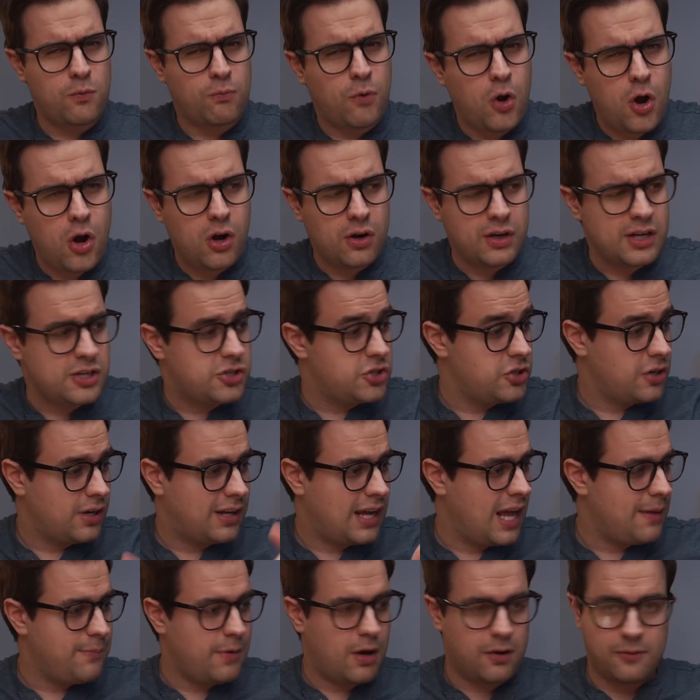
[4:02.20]
wrong, it should have
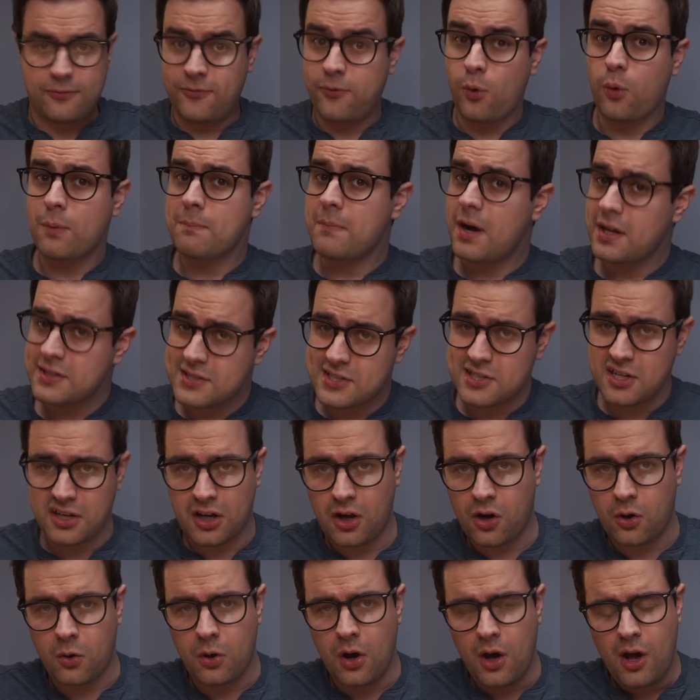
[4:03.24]
came out 4 months
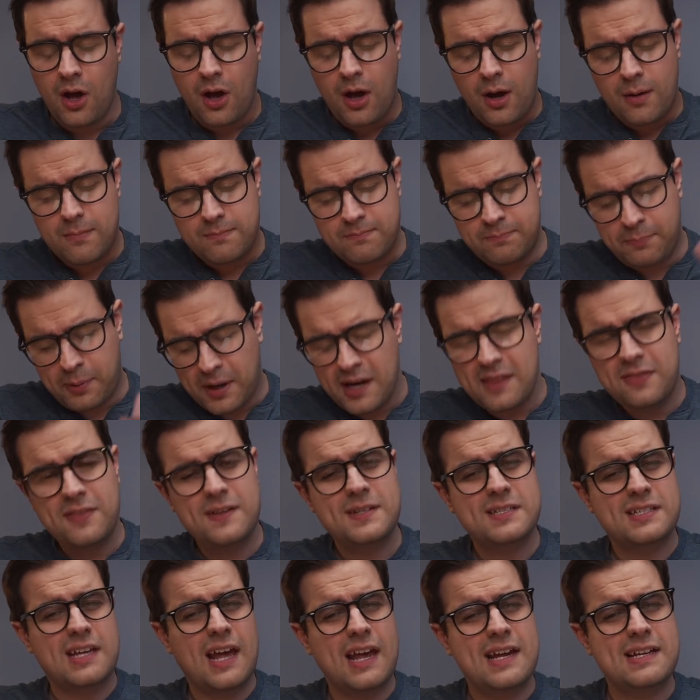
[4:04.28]
ago. But in
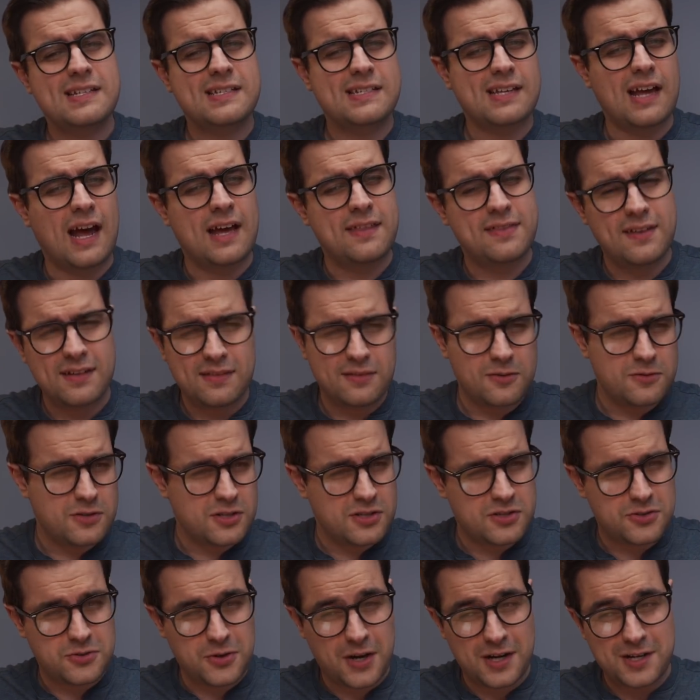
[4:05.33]
this case, I think they're
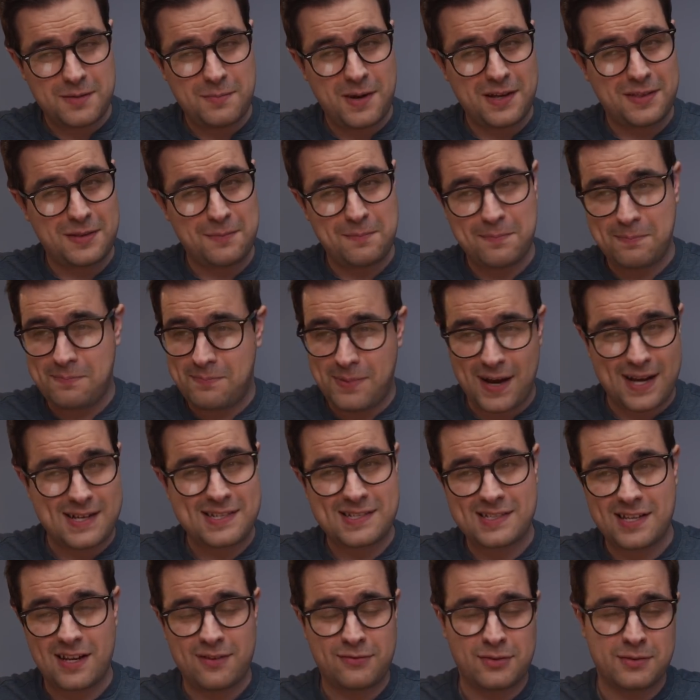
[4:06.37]
just trying to make the
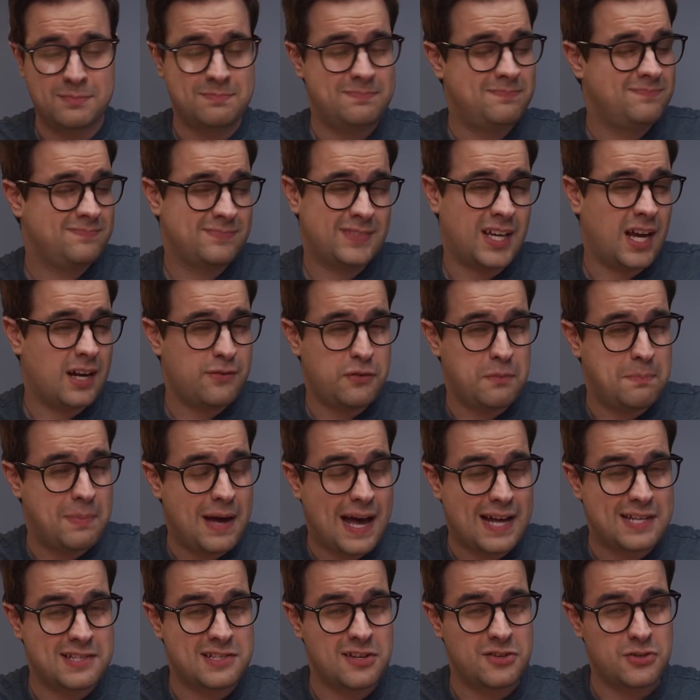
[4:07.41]
best out of a kind of a
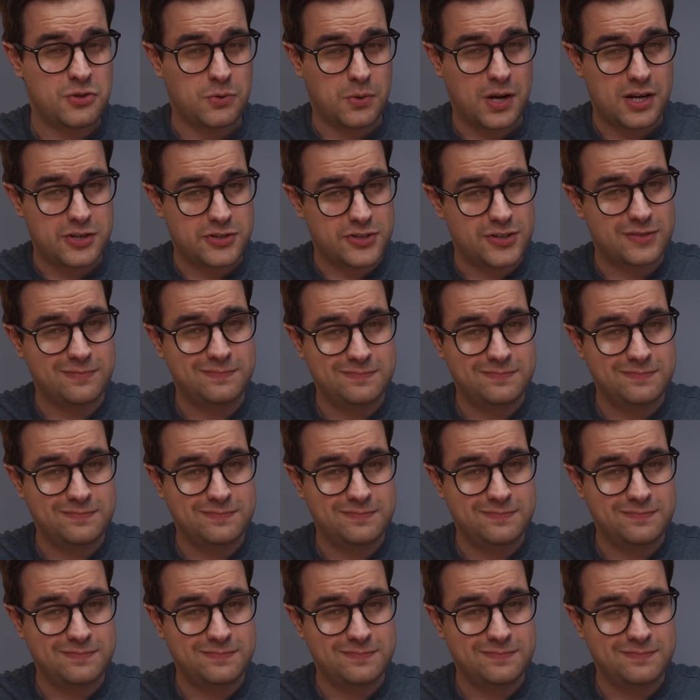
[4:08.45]
bad situation.